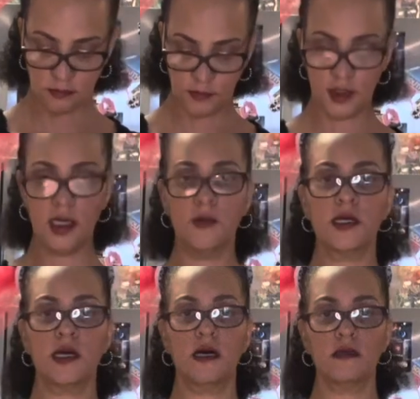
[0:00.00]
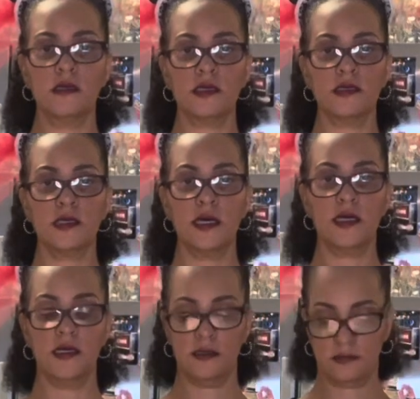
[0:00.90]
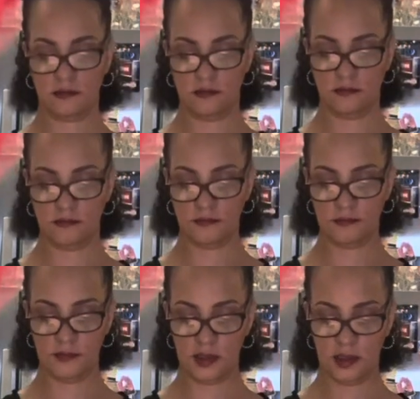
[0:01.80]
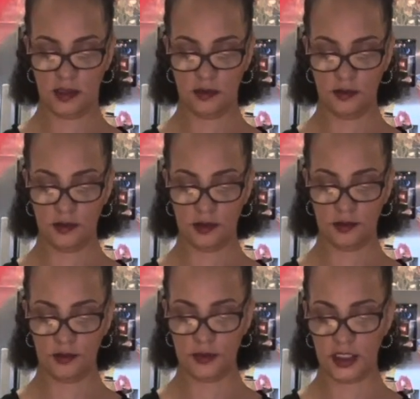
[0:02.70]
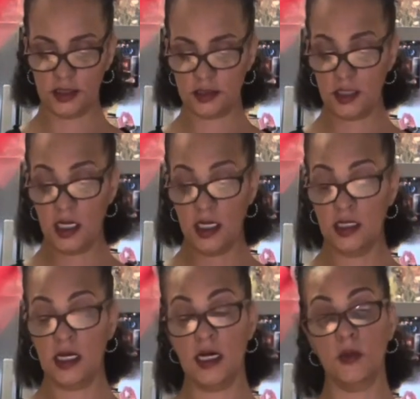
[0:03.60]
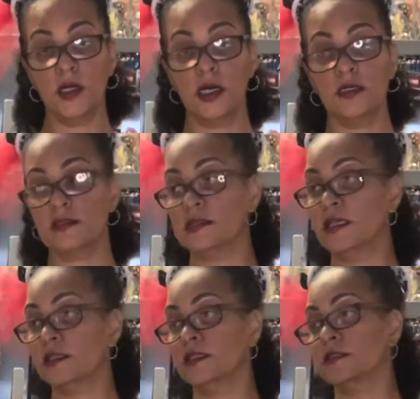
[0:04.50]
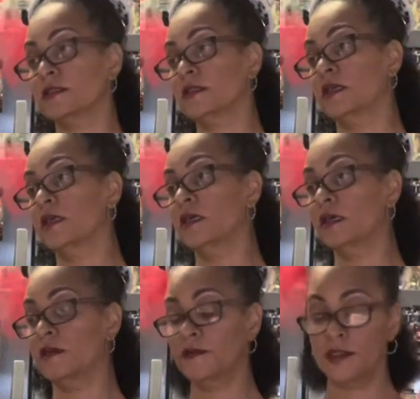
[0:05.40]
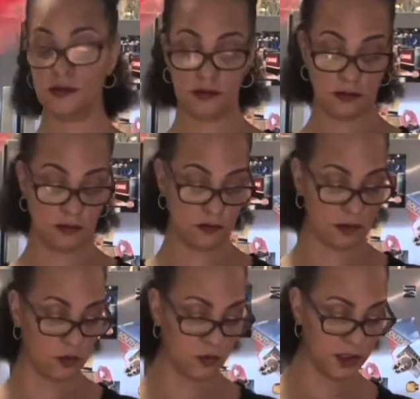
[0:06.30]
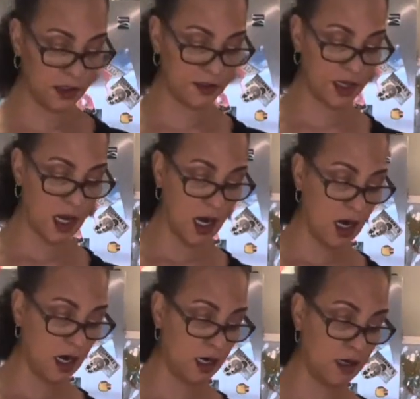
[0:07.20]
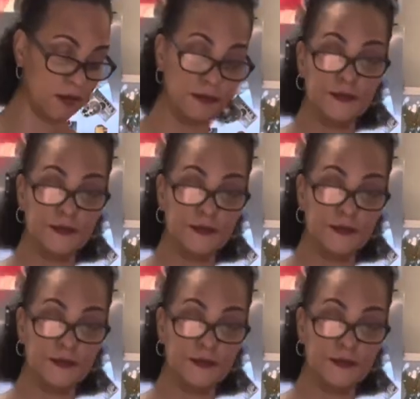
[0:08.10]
there we go, look at that. Can't do it too much. Now we're gonna stick this in the oven with our